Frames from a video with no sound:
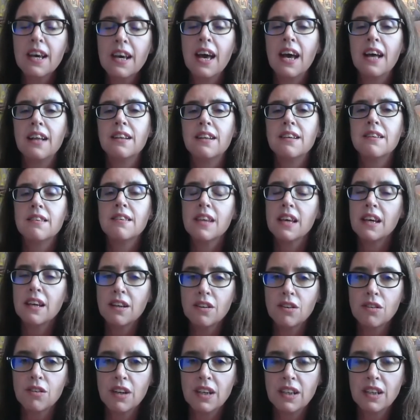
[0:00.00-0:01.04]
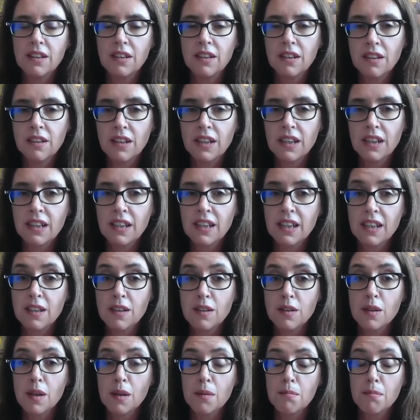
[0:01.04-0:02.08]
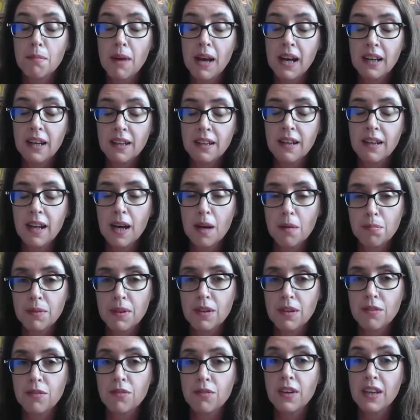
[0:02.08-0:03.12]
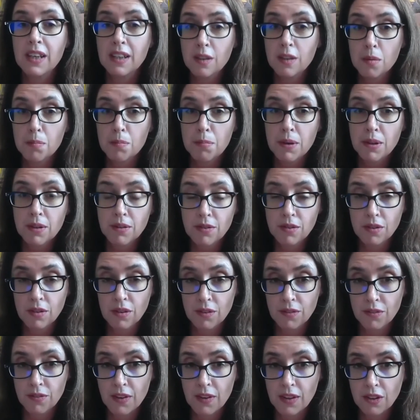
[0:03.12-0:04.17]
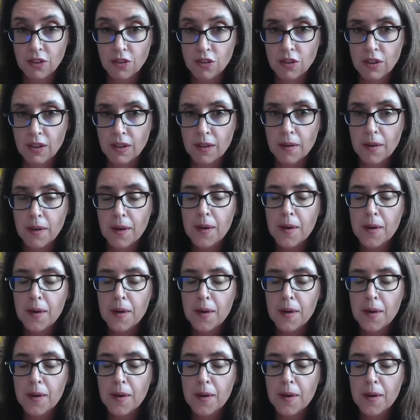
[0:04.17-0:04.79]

and the second criterion is maladaptive interpersonal function.